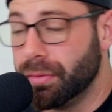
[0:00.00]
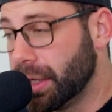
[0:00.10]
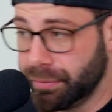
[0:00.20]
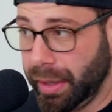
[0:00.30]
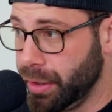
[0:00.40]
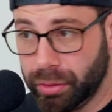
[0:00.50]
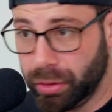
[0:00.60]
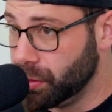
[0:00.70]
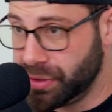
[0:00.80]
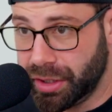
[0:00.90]
Like, I know
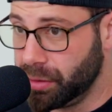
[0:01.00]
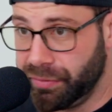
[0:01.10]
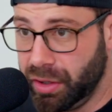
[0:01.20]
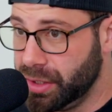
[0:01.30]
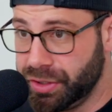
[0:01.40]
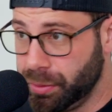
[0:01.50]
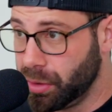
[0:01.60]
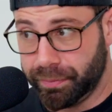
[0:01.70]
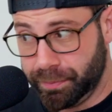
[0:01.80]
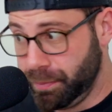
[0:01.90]
girls that are villains who
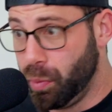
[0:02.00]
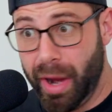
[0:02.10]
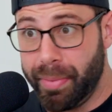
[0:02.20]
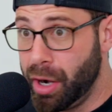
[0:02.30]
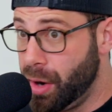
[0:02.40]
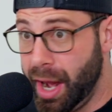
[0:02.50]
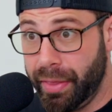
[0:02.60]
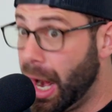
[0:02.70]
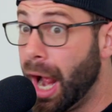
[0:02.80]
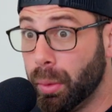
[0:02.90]
are way better at it
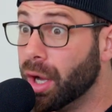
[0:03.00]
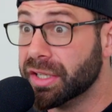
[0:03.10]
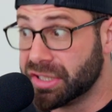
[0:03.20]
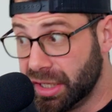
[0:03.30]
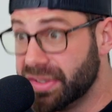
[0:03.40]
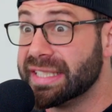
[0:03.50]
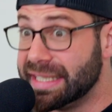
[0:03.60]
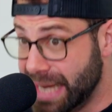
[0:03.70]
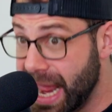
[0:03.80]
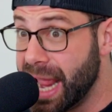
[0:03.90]
than I was to this
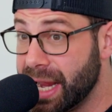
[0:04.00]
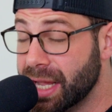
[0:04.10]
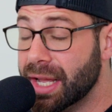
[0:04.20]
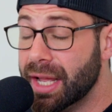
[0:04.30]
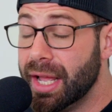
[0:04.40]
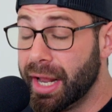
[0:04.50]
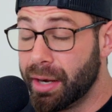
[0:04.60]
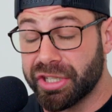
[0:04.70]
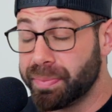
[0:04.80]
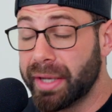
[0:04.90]
day. And I
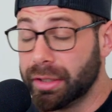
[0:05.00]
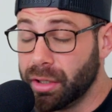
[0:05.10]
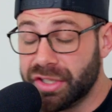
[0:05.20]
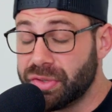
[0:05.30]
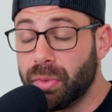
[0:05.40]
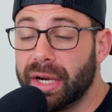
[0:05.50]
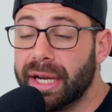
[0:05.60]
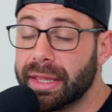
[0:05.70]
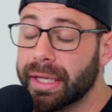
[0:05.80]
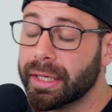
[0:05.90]
respect their hustle more than
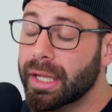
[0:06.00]
anything.